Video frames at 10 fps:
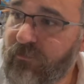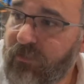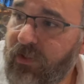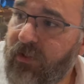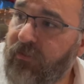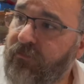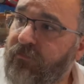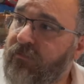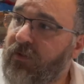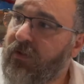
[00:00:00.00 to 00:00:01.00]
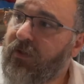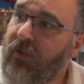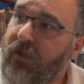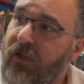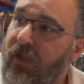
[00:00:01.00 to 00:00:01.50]
You know,
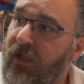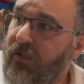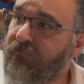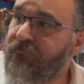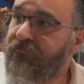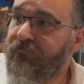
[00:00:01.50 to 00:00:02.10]
um,